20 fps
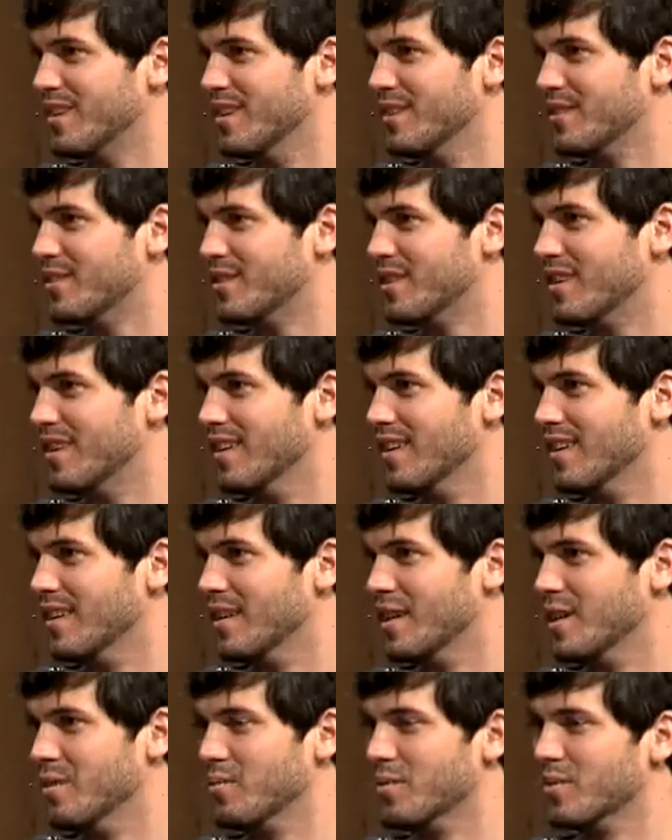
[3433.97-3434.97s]
is there a
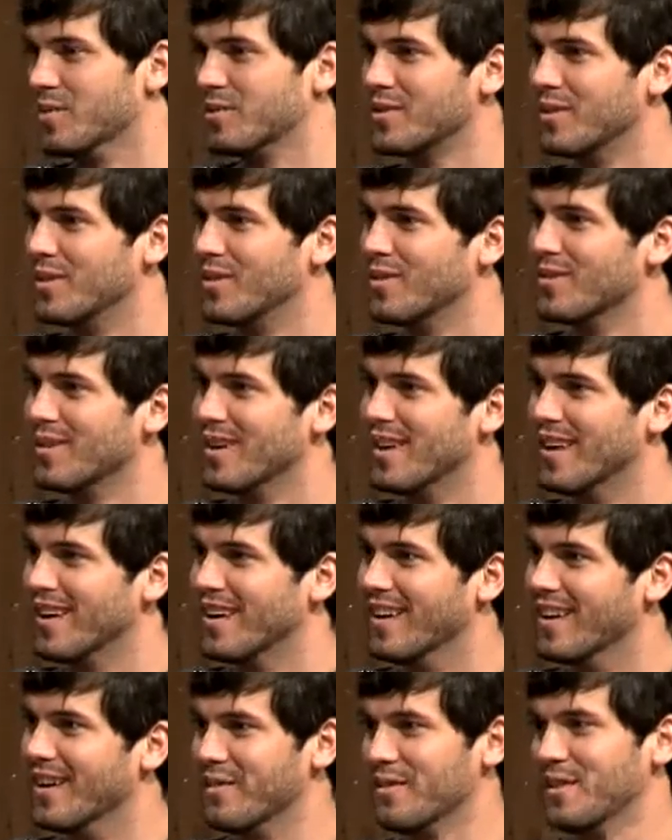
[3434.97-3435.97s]
hymn or song that
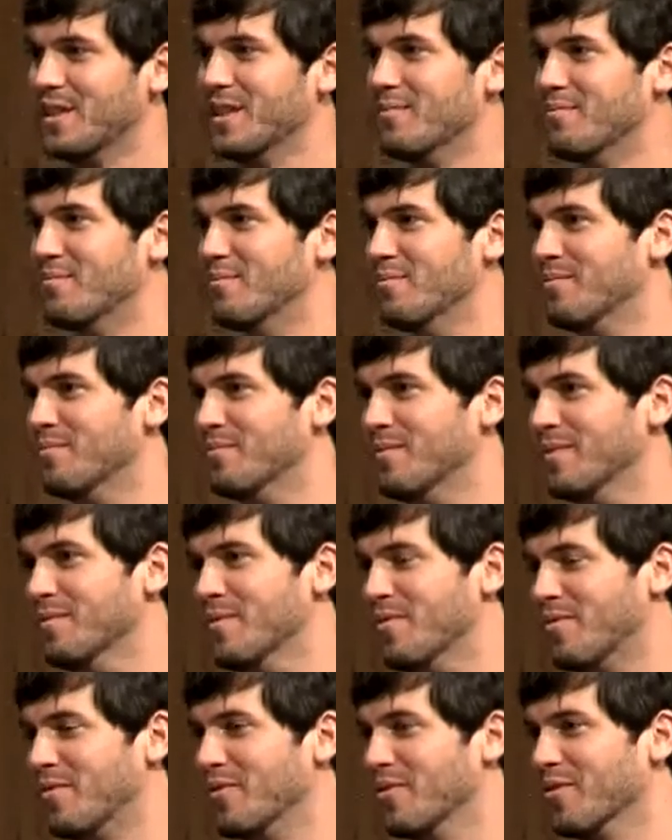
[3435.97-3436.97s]
uh, we did
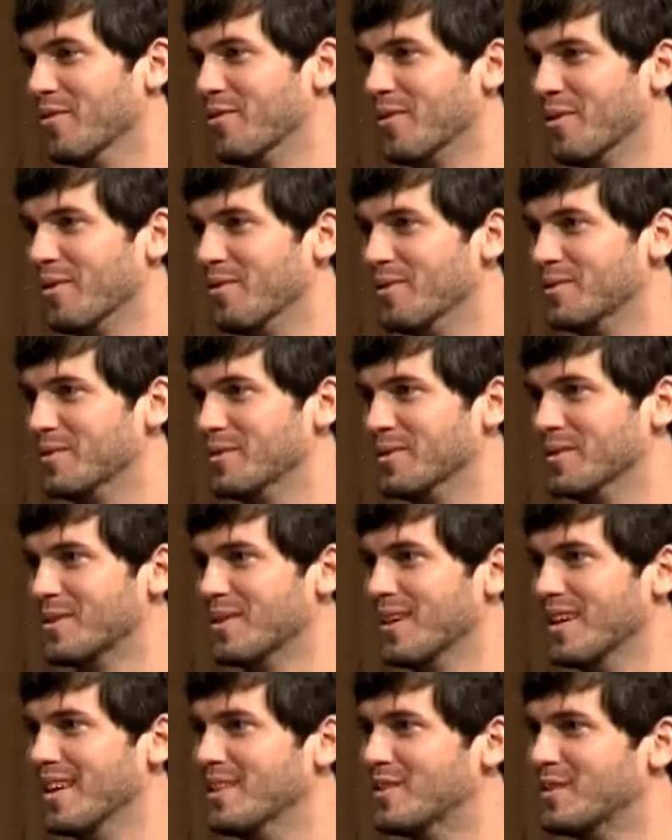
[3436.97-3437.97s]
before the throne, which was
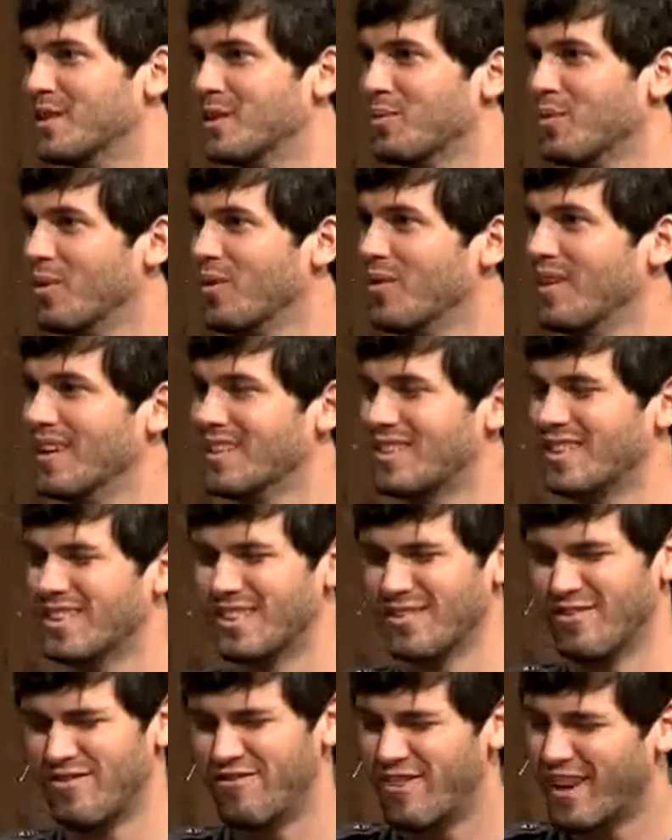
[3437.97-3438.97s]
great? Before the throne one is
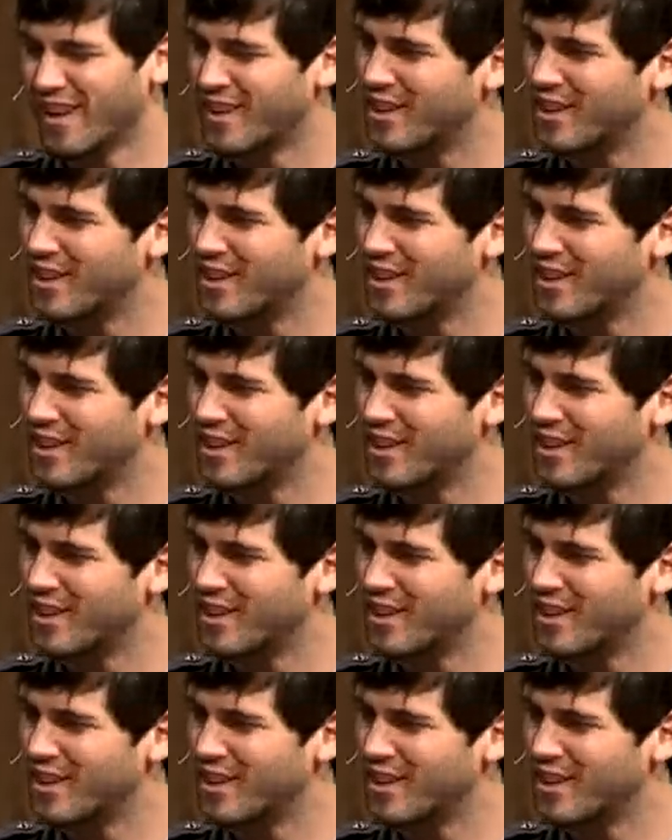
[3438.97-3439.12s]
one of my